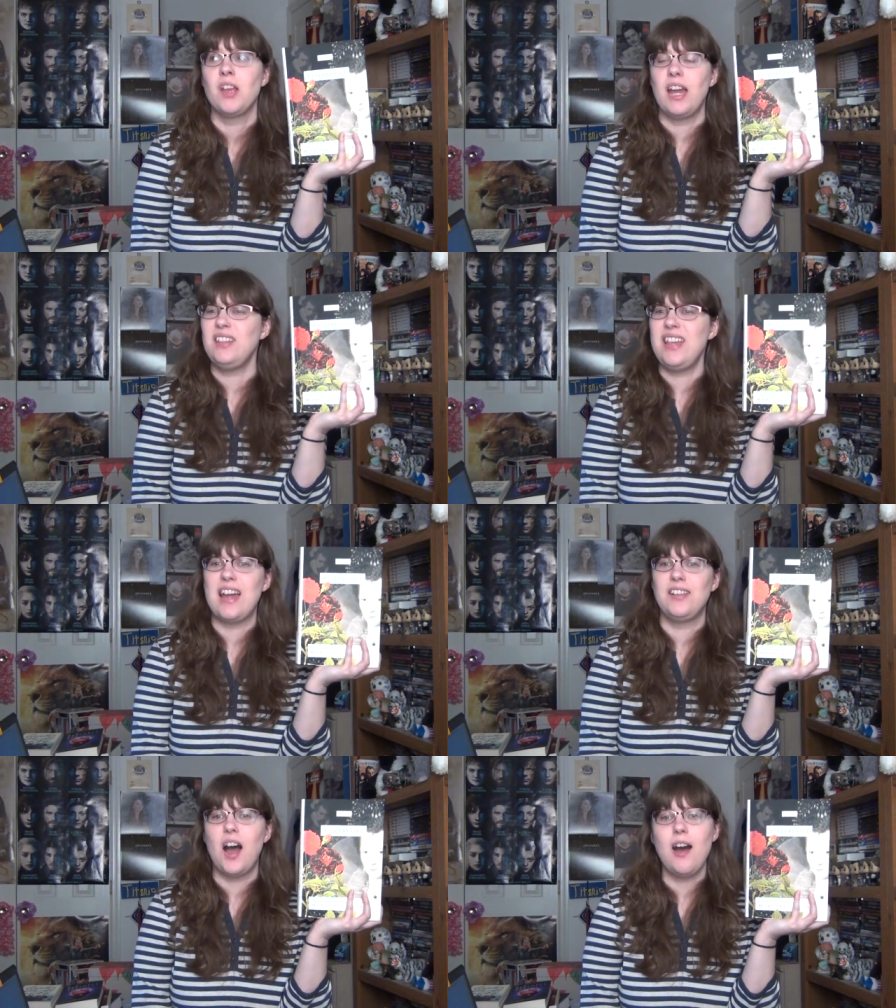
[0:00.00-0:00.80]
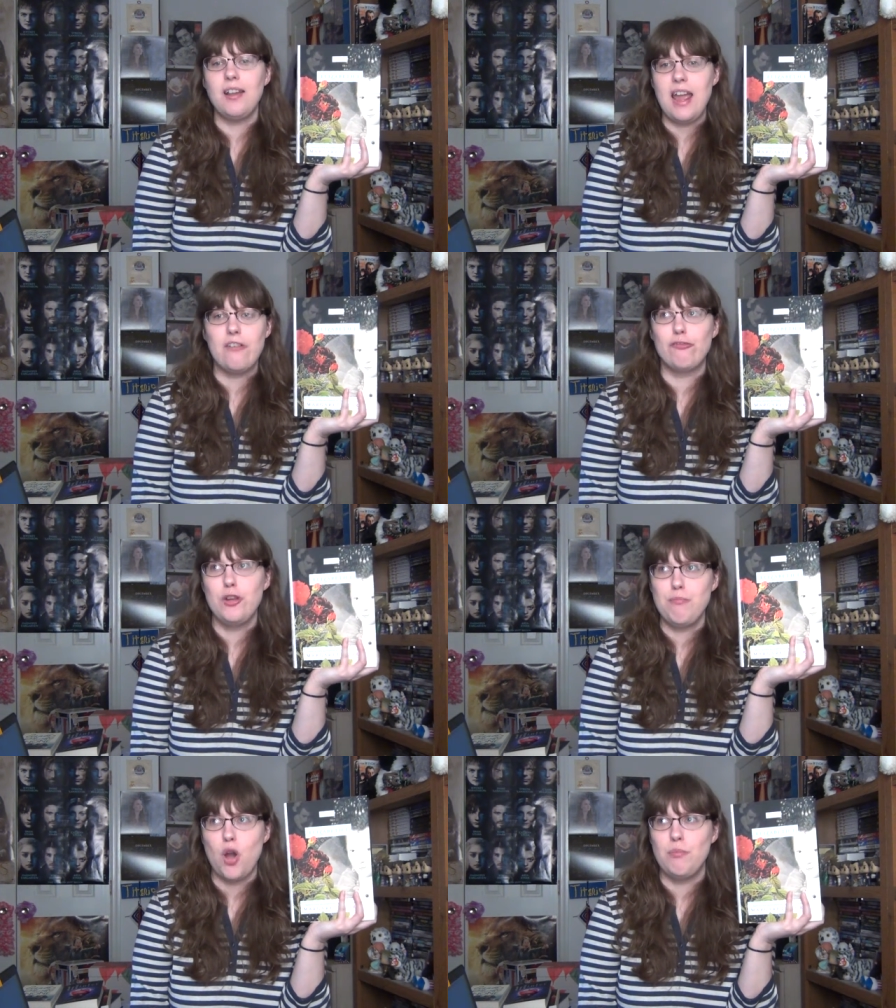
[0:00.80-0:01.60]
And yeah, not
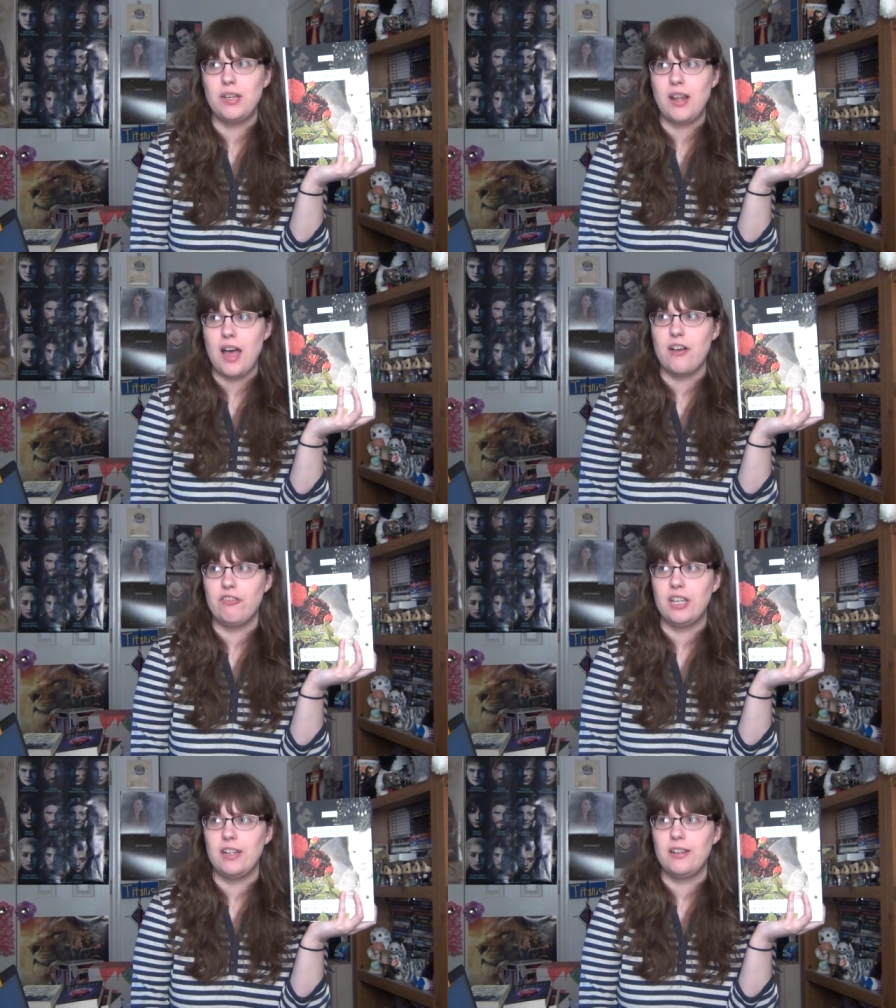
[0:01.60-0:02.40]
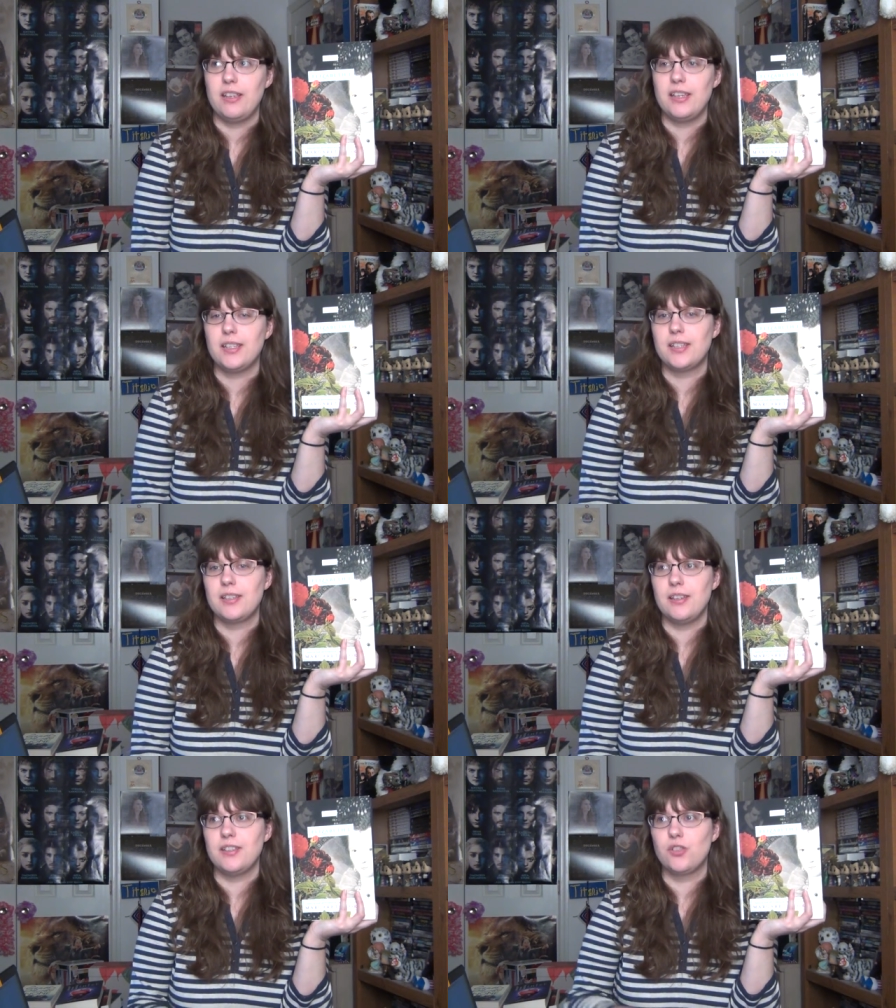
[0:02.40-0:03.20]
every moment of it
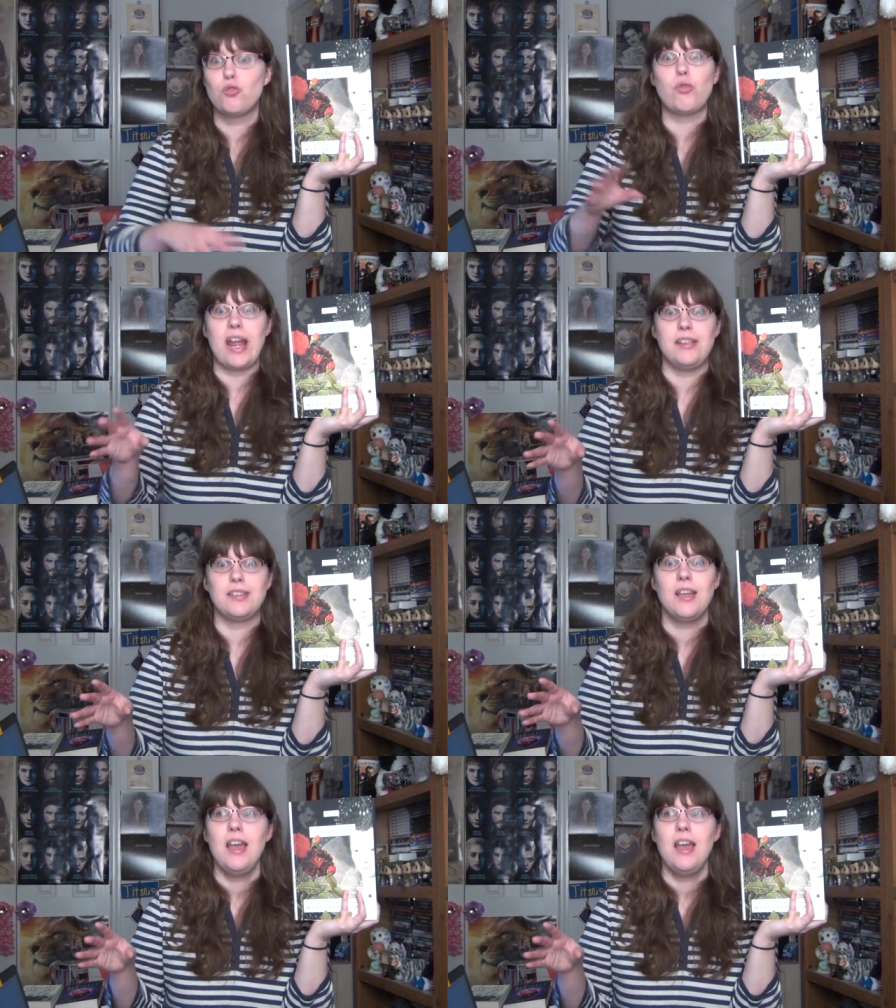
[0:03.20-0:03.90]
is is great.